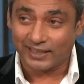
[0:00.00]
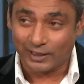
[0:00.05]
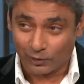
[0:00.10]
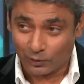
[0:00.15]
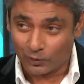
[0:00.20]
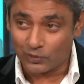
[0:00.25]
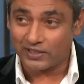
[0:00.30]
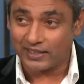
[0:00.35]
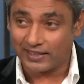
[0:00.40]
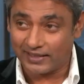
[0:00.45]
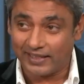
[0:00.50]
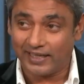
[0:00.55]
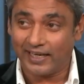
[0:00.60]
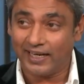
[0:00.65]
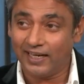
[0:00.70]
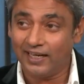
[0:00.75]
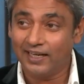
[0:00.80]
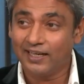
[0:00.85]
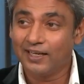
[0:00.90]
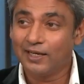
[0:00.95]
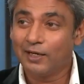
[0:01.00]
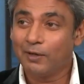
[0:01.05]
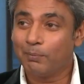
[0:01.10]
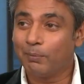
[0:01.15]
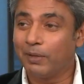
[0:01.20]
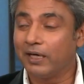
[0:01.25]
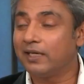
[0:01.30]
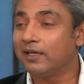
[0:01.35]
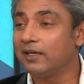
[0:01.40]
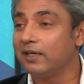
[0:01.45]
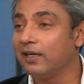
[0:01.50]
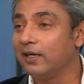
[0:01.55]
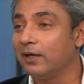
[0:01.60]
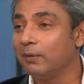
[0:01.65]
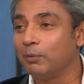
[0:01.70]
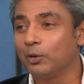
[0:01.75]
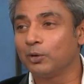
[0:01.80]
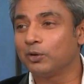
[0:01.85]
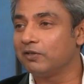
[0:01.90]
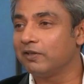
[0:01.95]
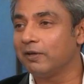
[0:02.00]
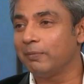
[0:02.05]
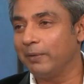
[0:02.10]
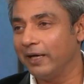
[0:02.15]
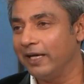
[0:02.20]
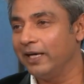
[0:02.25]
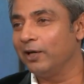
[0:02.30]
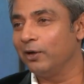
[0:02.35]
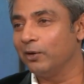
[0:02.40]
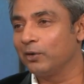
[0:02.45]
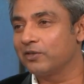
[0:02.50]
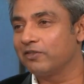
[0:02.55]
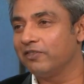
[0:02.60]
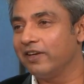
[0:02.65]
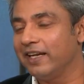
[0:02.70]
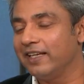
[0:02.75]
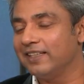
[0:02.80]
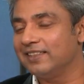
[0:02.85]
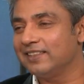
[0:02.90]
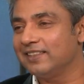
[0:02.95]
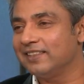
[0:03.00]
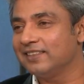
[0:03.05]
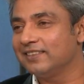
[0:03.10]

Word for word: it looks at the end. But uh, both of them made it look very easy.